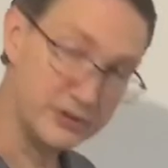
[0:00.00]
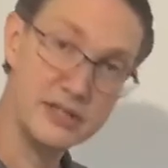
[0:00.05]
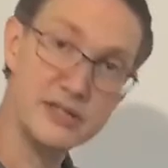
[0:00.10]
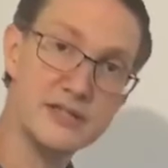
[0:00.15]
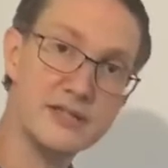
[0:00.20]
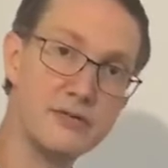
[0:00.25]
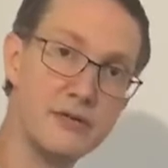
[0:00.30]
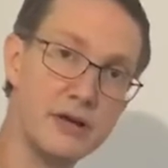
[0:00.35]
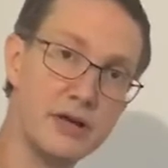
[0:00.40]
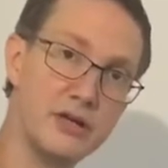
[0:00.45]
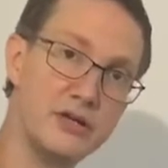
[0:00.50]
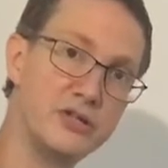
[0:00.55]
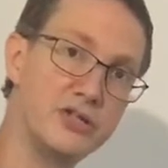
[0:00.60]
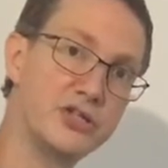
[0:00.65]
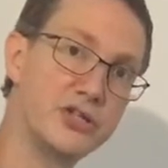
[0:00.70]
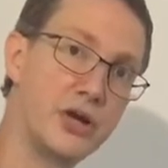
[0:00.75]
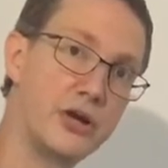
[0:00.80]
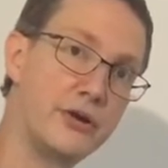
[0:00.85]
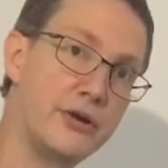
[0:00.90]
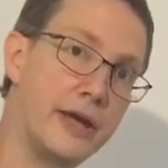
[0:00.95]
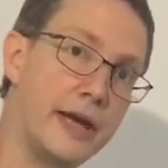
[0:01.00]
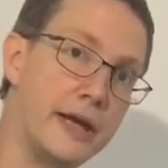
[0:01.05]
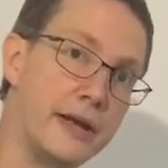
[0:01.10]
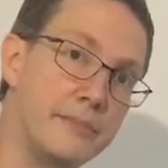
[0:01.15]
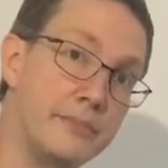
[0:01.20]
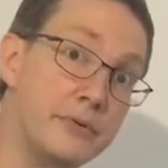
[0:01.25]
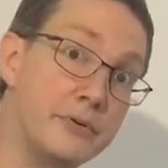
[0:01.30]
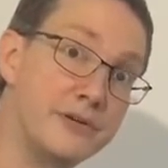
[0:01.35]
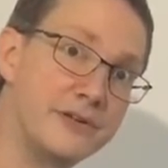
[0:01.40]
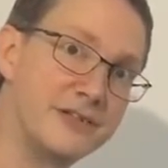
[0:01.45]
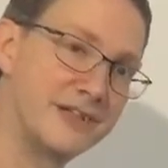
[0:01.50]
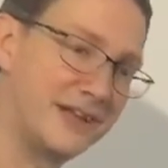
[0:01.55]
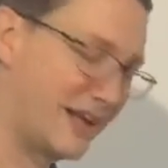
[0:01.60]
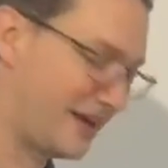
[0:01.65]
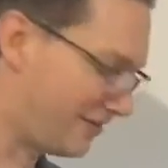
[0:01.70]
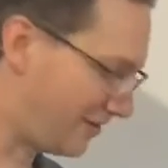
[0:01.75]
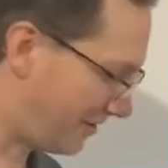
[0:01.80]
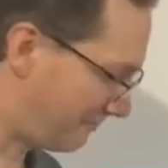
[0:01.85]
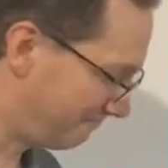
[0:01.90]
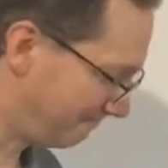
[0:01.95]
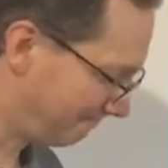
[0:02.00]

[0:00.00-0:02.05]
this so I can show you how to put it together.